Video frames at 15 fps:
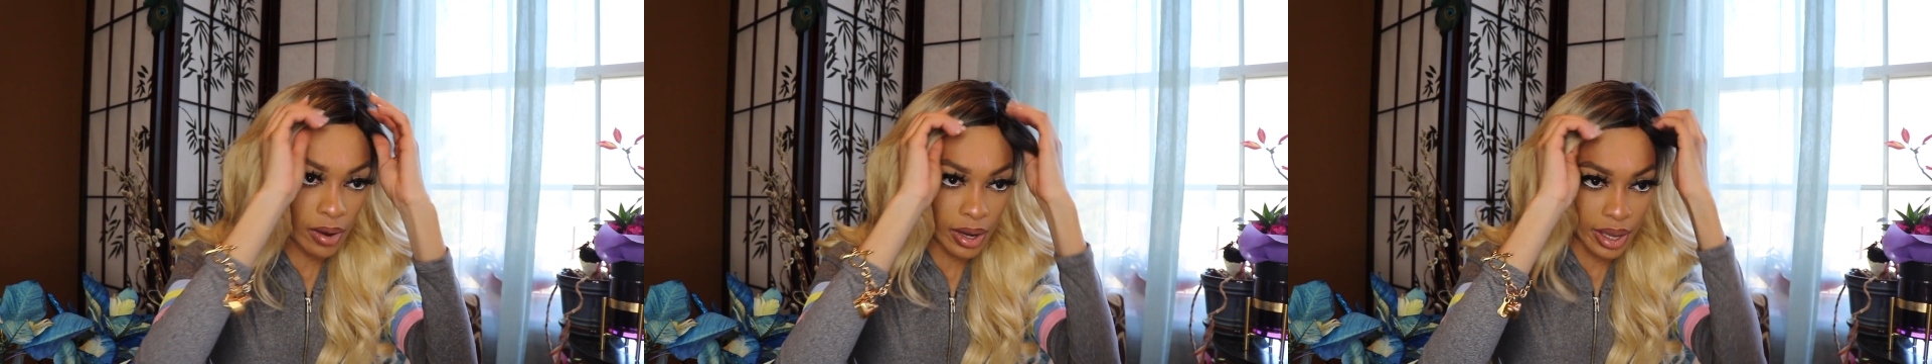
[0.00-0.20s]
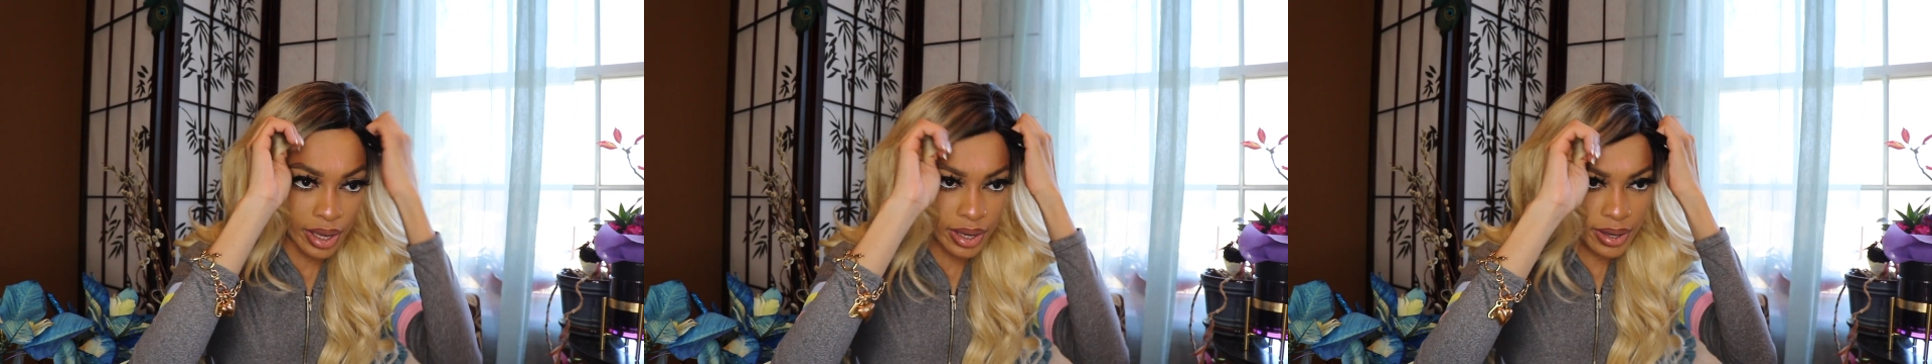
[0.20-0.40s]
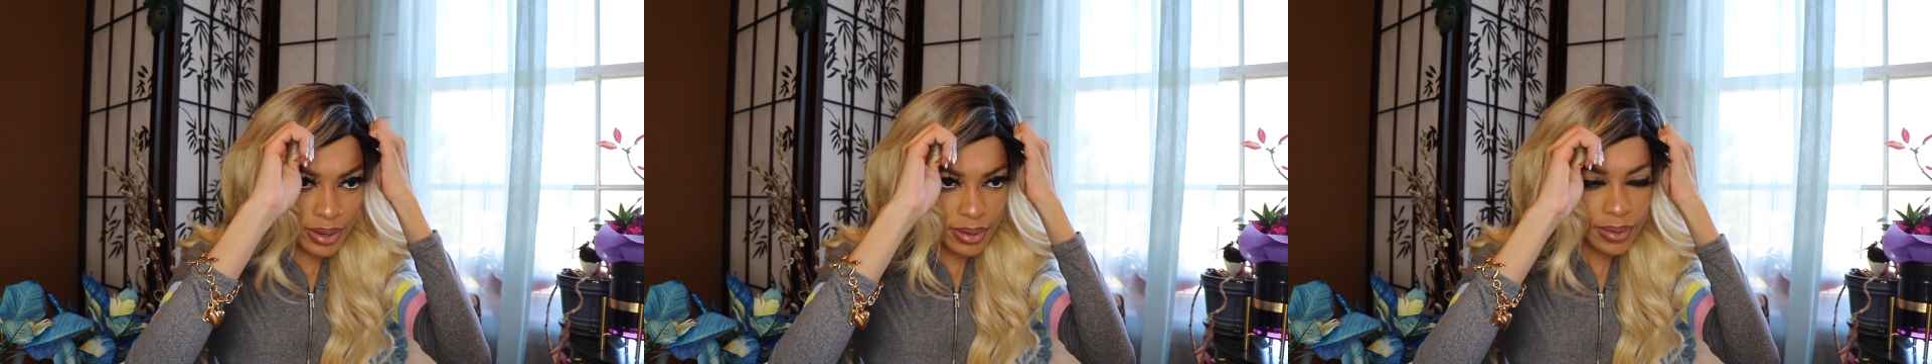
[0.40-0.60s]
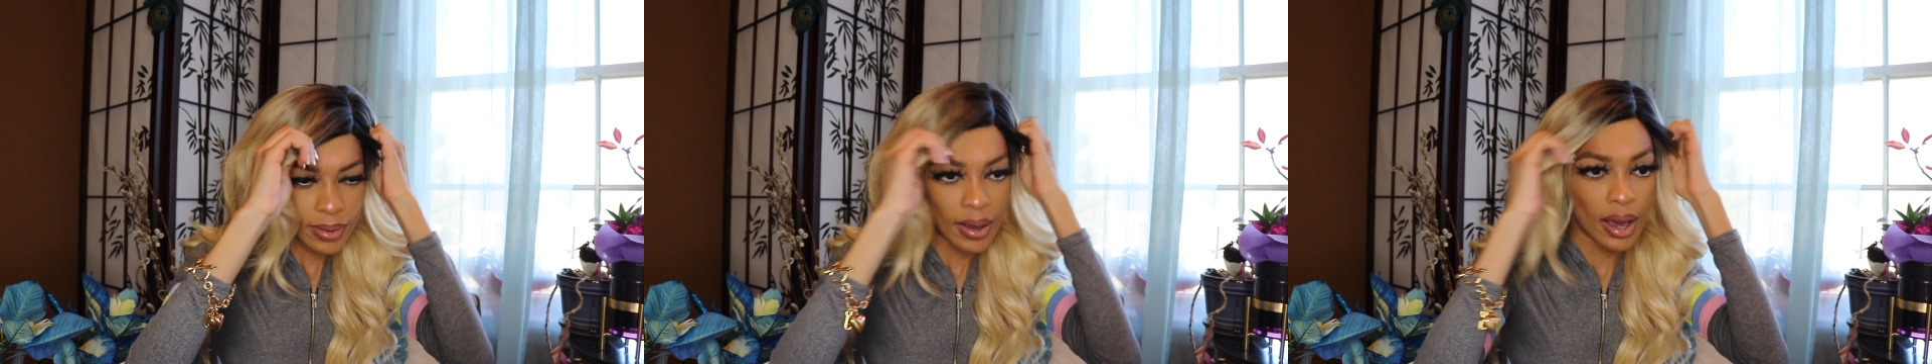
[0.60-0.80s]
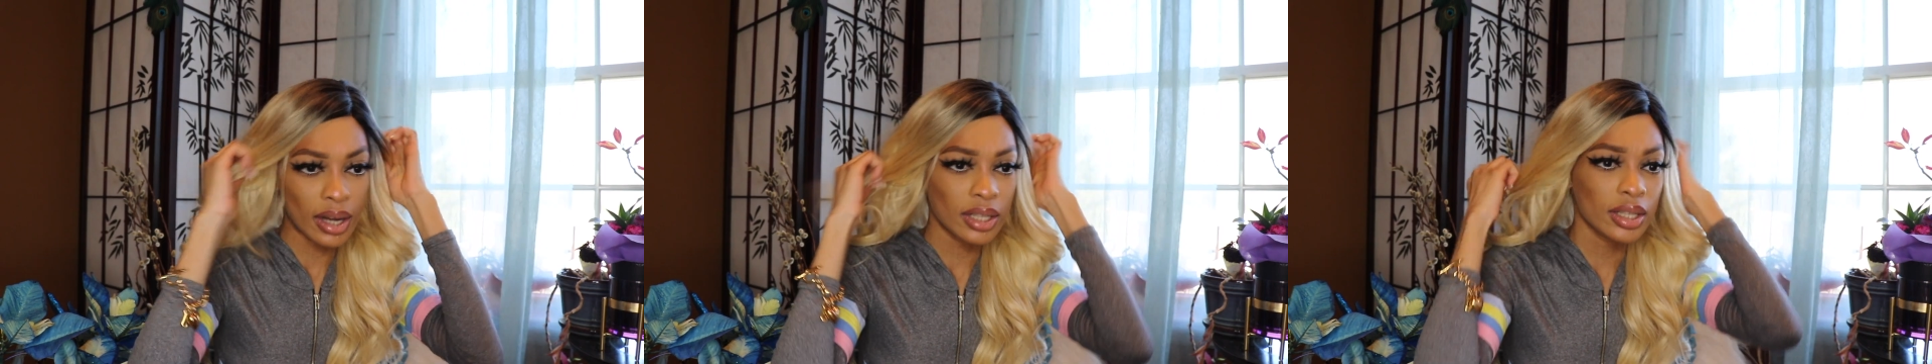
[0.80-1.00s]
Like,
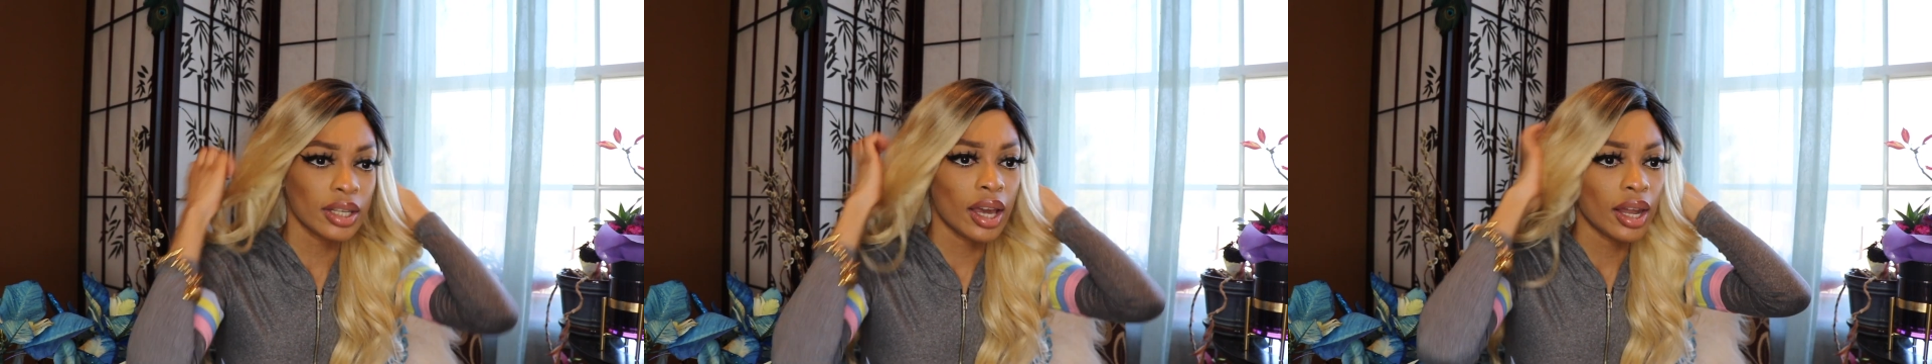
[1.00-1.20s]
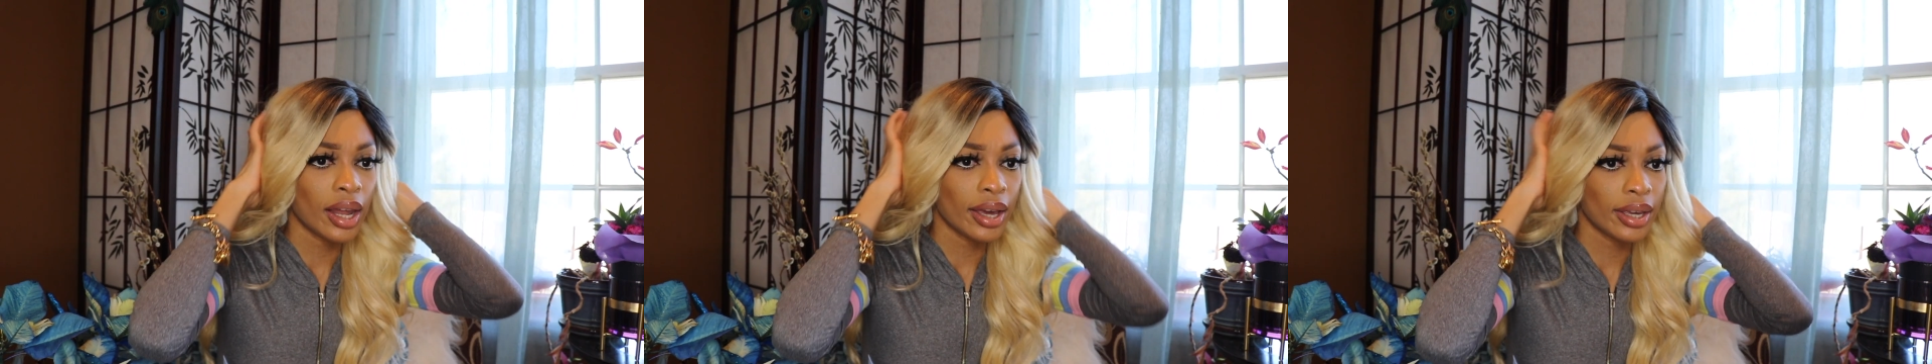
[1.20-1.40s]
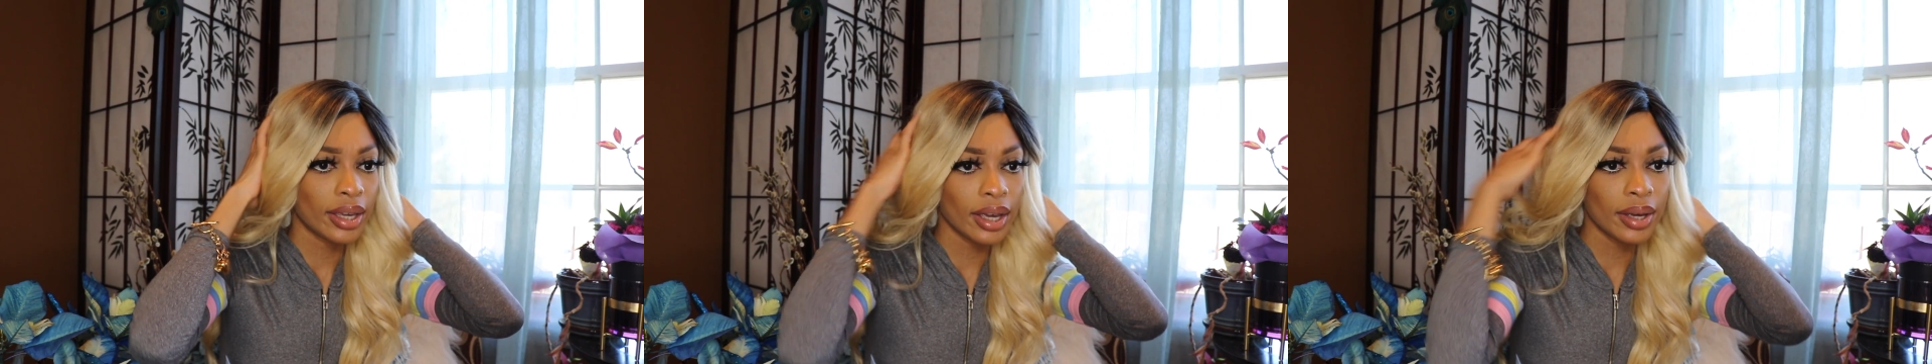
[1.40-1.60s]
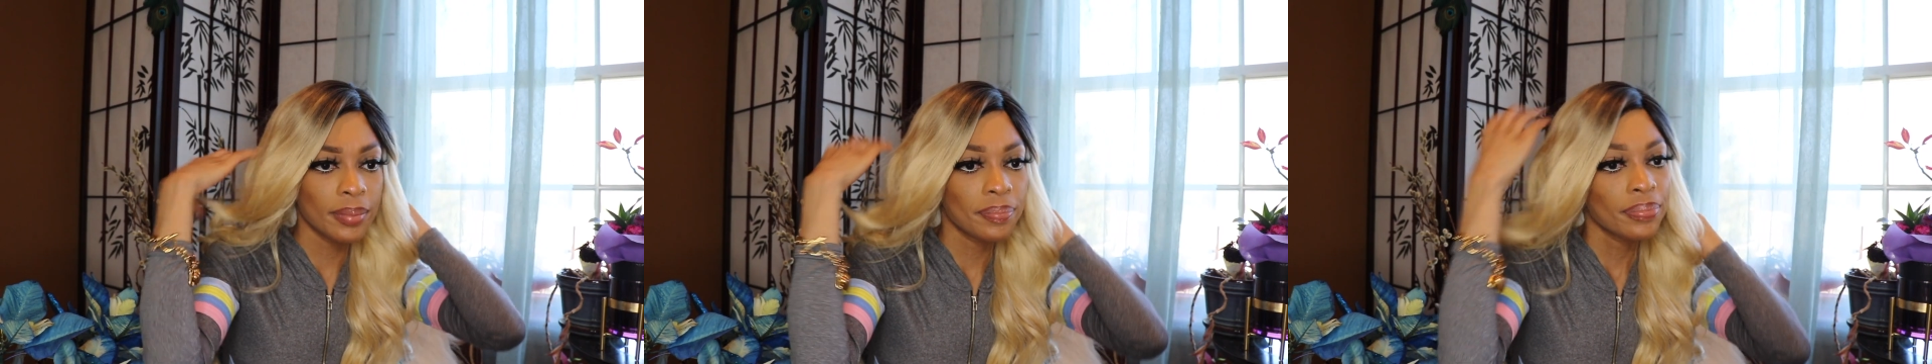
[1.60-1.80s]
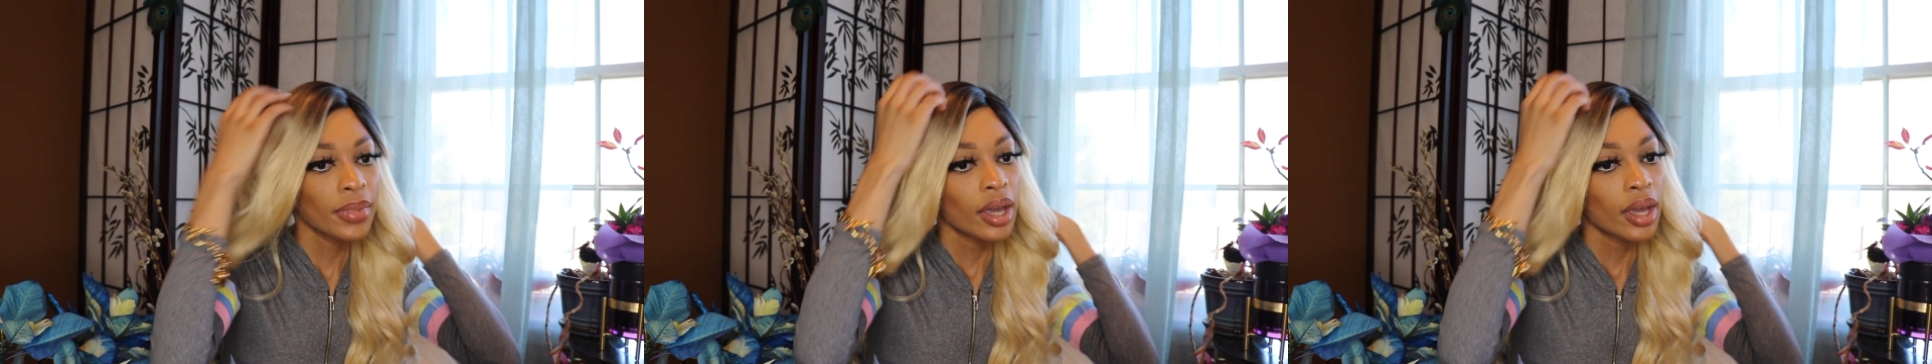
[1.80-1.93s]
honestly, I like it.